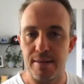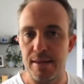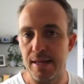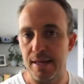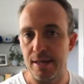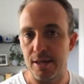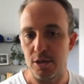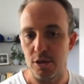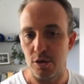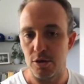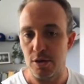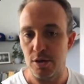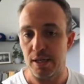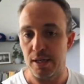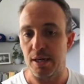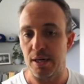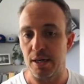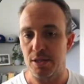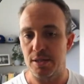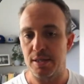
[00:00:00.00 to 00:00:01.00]
things so you can
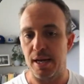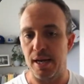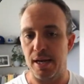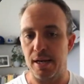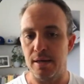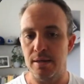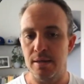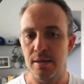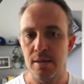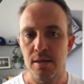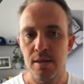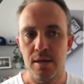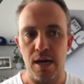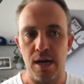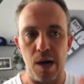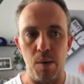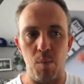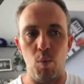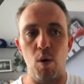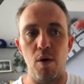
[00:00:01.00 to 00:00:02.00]
understand
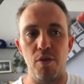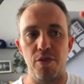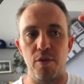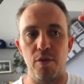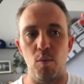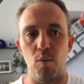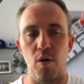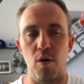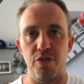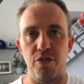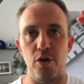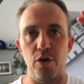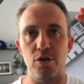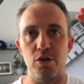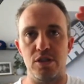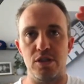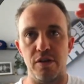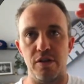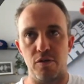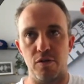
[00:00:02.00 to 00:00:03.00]
what
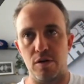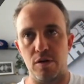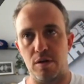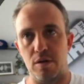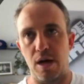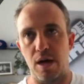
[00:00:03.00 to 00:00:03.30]
those different